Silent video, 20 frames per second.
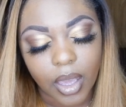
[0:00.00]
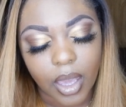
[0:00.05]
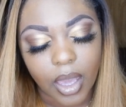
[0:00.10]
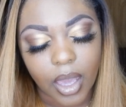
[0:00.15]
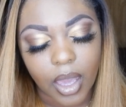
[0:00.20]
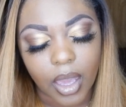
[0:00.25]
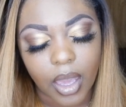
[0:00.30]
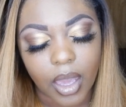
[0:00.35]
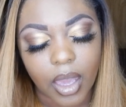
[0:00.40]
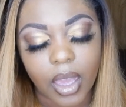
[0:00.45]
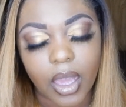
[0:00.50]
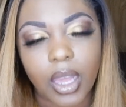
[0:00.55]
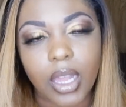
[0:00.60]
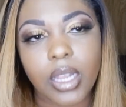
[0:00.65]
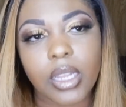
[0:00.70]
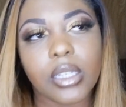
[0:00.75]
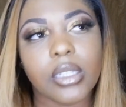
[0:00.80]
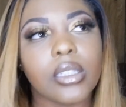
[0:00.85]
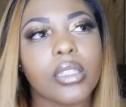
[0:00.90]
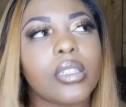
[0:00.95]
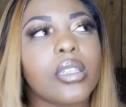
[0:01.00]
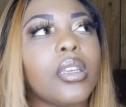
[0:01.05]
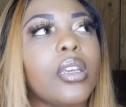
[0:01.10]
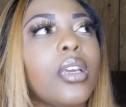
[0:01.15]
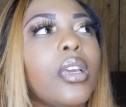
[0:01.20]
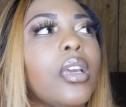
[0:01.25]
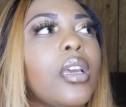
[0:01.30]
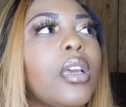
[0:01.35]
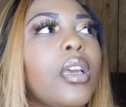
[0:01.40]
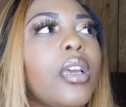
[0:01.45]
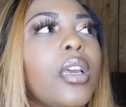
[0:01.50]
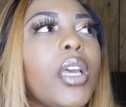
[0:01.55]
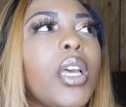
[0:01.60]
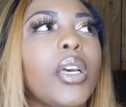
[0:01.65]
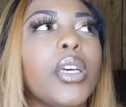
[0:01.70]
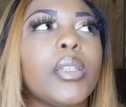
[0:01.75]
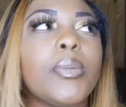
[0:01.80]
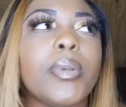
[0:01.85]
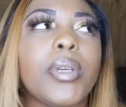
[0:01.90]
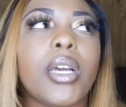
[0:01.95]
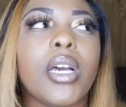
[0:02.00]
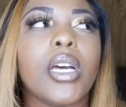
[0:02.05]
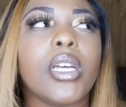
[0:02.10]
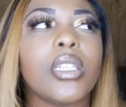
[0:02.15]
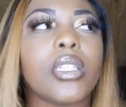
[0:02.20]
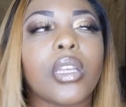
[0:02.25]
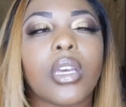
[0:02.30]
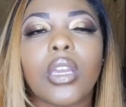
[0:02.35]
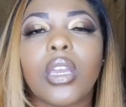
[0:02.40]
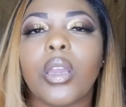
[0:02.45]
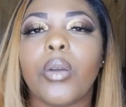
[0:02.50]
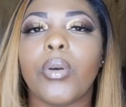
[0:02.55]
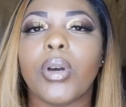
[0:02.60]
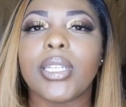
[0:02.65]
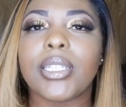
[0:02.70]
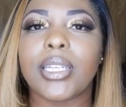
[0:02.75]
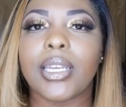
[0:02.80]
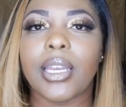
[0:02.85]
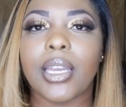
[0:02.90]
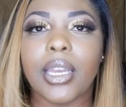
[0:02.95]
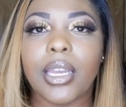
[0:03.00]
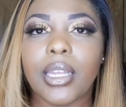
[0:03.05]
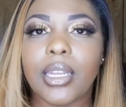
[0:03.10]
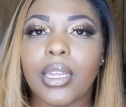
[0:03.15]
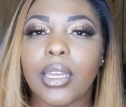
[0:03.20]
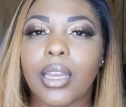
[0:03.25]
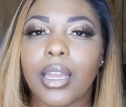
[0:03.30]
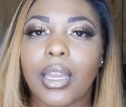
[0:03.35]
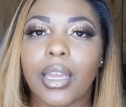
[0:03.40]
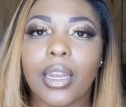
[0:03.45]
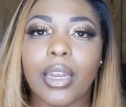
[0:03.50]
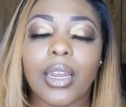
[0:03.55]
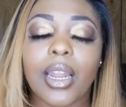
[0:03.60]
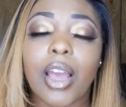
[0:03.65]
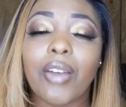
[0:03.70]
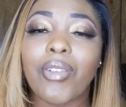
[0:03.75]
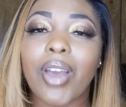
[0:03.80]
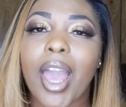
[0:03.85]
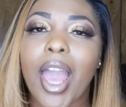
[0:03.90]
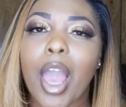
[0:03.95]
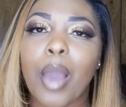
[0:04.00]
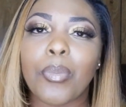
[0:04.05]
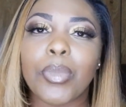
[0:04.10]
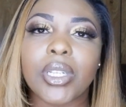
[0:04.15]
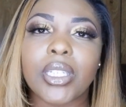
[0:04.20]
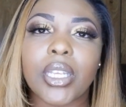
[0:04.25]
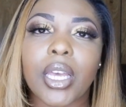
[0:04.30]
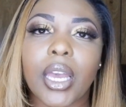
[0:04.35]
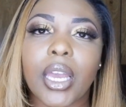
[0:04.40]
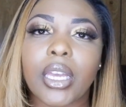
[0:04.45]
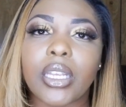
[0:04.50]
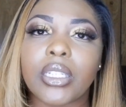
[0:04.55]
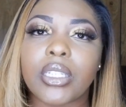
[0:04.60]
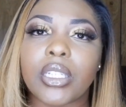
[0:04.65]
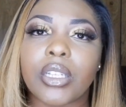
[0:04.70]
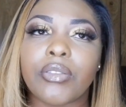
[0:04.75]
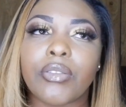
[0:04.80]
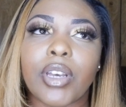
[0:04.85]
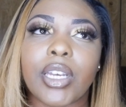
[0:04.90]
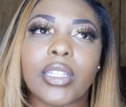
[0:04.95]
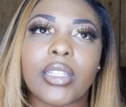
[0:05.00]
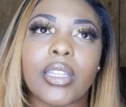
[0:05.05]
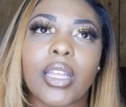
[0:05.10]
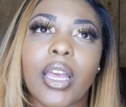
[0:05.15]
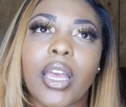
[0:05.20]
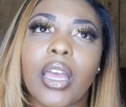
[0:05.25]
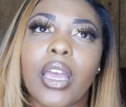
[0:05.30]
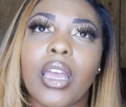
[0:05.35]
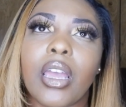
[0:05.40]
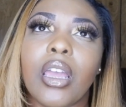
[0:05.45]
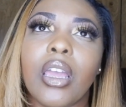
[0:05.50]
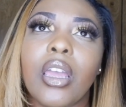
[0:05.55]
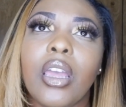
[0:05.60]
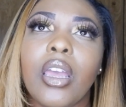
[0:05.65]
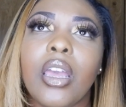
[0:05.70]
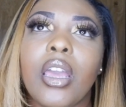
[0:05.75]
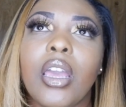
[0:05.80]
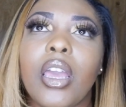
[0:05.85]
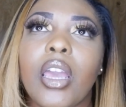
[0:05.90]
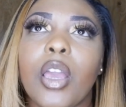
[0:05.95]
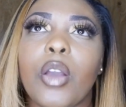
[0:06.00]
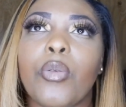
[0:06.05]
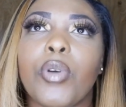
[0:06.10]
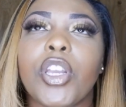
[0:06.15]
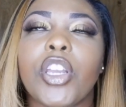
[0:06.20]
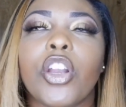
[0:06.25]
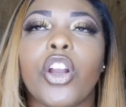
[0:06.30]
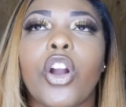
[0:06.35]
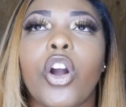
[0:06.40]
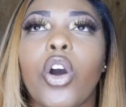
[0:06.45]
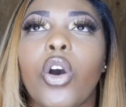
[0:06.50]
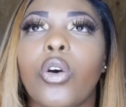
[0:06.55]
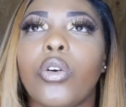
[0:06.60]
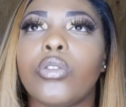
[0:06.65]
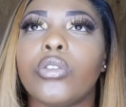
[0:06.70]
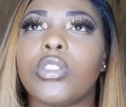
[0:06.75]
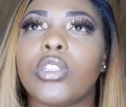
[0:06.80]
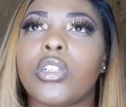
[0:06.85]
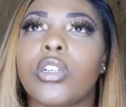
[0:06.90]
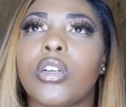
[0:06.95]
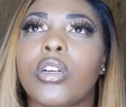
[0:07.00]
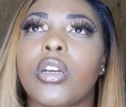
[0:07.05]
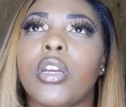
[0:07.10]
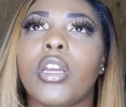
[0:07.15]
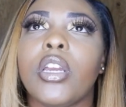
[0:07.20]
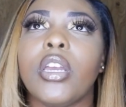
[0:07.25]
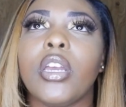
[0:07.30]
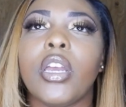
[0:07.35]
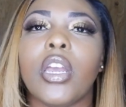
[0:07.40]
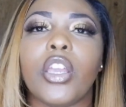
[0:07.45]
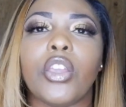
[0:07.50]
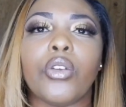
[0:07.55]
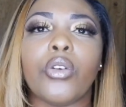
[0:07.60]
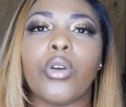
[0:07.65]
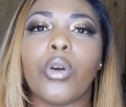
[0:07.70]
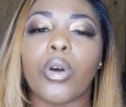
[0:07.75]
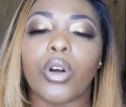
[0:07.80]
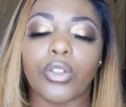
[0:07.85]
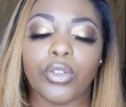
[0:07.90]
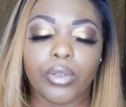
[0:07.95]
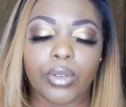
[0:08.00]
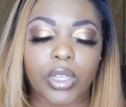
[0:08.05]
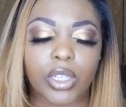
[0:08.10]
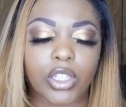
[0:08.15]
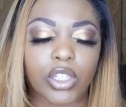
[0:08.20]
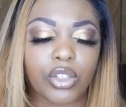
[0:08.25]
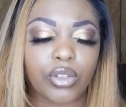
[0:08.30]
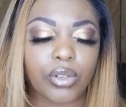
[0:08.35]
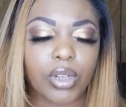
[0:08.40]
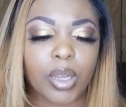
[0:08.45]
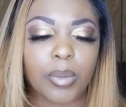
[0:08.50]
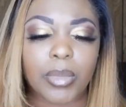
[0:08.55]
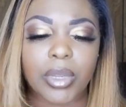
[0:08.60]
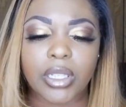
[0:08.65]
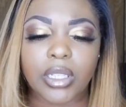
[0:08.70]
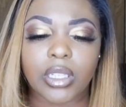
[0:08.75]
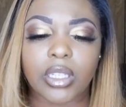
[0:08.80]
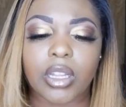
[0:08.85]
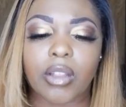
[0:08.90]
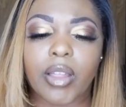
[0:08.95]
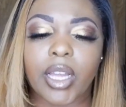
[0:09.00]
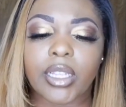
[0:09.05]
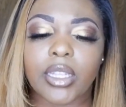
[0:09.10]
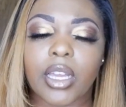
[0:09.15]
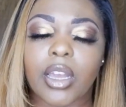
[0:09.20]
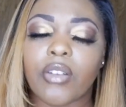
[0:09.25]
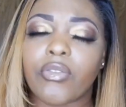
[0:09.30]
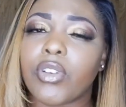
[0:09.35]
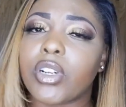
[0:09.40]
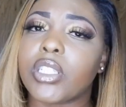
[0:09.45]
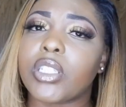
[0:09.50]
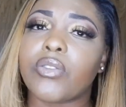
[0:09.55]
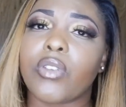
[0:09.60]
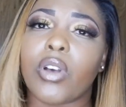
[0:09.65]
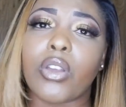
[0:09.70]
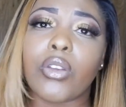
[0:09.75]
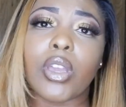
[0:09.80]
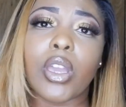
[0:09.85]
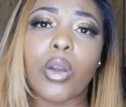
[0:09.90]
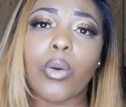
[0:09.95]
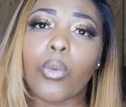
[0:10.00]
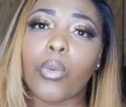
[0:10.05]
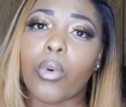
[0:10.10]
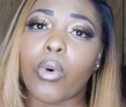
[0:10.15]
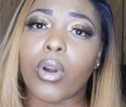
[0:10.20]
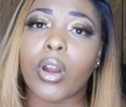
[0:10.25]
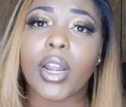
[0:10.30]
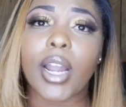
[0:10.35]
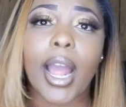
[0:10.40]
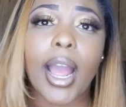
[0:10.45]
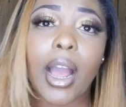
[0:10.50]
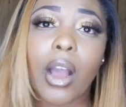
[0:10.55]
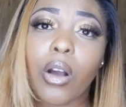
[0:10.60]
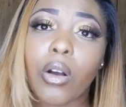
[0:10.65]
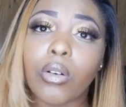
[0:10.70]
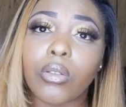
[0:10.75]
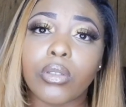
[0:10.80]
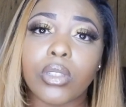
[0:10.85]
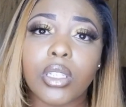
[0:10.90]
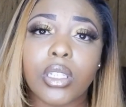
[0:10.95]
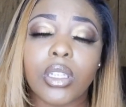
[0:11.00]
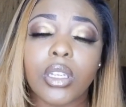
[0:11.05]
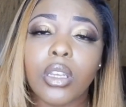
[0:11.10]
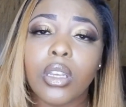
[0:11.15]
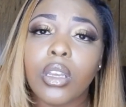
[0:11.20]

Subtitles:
And it was because like he wasn't eating, he didn't have an appetite and stuff like that. And when you're older and you're going through these treatments and stuff like that, first of all, you get worn out,